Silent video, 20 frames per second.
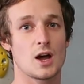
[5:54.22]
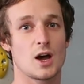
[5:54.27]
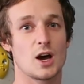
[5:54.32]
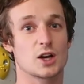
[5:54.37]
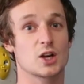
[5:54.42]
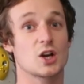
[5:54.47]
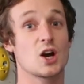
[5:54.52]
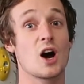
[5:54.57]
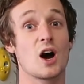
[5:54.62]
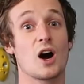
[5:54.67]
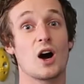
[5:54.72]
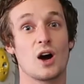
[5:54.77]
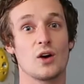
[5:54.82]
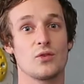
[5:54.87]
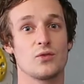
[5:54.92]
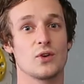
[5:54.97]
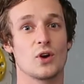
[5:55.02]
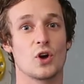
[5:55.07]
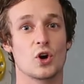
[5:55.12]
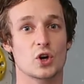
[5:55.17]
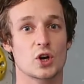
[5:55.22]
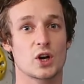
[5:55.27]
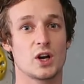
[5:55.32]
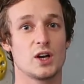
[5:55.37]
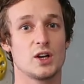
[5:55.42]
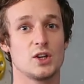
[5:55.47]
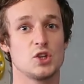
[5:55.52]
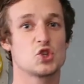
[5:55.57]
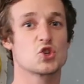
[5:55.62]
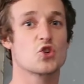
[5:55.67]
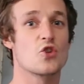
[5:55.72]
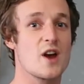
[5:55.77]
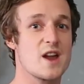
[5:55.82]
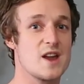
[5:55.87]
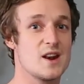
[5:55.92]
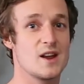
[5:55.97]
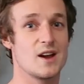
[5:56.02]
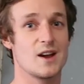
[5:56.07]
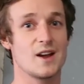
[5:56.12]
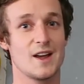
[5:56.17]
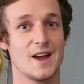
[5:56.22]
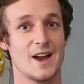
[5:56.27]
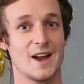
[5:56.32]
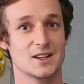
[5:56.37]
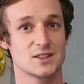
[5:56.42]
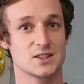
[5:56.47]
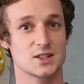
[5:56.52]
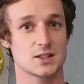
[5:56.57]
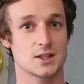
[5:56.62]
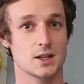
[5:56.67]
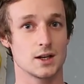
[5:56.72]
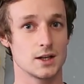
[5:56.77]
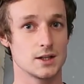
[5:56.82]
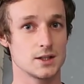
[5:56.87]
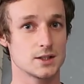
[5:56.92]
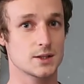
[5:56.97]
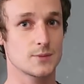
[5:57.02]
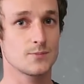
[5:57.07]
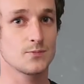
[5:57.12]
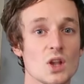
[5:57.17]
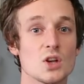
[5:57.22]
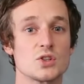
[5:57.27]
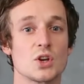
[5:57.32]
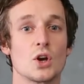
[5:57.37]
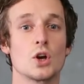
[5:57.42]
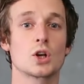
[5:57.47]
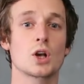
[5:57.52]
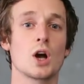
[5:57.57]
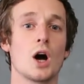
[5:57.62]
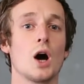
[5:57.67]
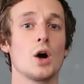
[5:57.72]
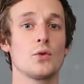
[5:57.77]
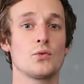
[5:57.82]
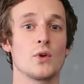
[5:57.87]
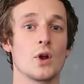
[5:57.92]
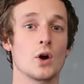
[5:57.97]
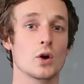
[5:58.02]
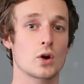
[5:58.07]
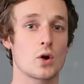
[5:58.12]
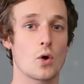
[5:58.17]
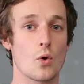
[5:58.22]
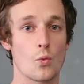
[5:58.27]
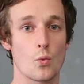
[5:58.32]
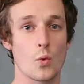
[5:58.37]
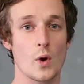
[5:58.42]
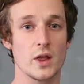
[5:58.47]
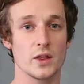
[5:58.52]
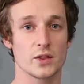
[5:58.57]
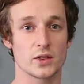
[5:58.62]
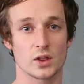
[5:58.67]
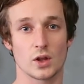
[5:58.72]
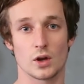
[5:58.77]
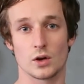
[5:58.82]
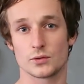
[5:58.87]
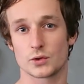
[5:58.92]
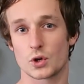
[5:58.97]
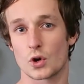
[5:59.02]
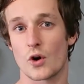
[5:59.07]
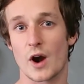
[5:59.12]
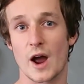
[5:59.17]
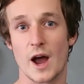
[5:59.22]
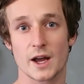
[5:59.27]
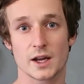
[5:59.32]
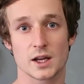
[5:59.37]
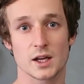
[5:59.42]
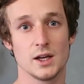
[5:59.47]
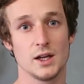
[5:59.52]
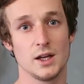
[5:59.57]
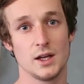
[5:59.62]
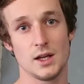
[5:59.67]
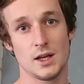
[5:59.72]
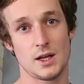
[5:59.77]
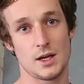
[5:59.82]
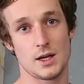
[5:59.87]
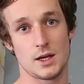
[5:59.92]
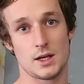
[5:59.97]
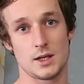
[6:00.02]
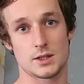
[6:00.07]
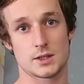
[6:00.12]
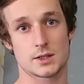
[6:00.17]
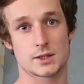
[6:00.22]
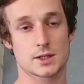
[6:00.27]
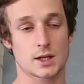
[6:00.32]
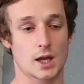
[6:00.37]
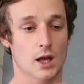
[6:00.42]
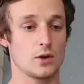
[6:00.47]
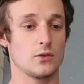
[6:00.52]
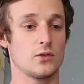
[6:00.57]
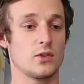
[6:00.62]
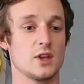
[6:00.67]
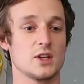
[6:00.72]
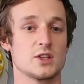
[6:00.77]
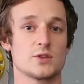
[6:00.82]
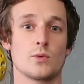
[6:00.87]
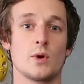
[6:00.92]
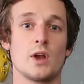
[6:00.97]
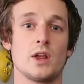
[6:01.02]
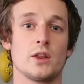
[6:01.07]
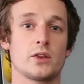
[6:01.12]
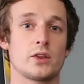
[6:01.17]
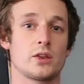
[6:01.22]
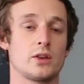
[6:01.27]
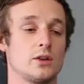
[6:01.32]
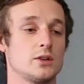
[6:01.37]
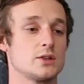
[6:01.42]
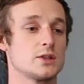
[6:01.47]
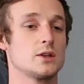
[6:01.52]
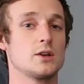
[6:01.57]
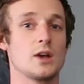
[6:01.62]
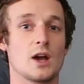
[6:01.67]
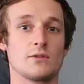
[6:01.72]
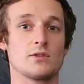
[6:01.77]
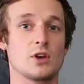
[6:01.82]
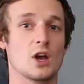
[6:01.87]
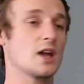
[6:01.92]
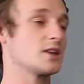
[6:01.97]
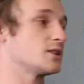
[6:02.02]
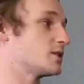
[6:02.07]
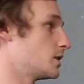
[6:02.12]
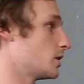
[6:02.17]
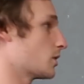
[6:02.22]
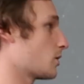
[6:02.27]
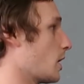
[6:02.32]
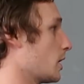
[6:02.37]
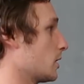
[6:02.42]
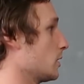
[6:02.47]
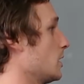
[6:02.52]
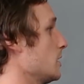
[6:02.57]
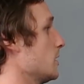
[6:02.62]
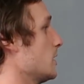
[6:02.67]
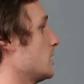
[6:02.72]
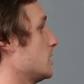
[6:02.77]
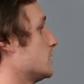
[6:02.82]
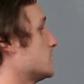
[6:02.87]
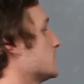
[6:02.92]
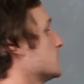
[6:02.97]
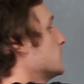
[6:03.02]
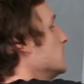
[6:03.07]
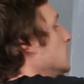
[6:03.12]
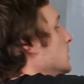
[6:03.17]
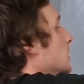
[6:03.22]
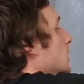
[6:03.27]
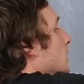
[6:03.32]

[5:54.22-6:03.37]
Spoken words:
a calf lock trainer exercise. So a calf lock width of crack is kind of this width. So you have your hands in the crack like this.